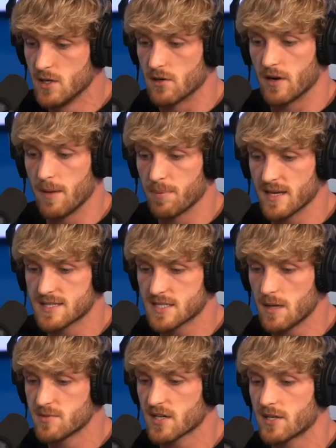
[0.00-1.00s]
or any place
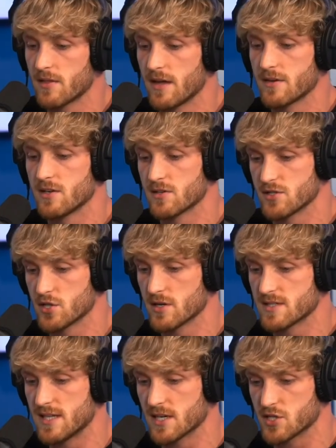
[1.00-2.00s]
subject to their
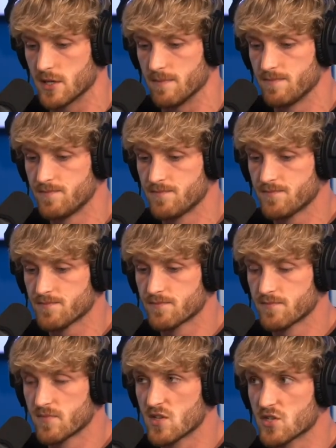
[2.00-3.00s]
jurisdiction.
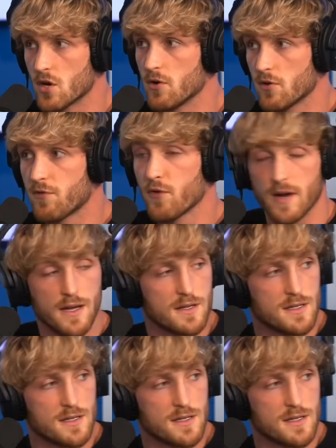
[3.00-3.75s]
So you're free,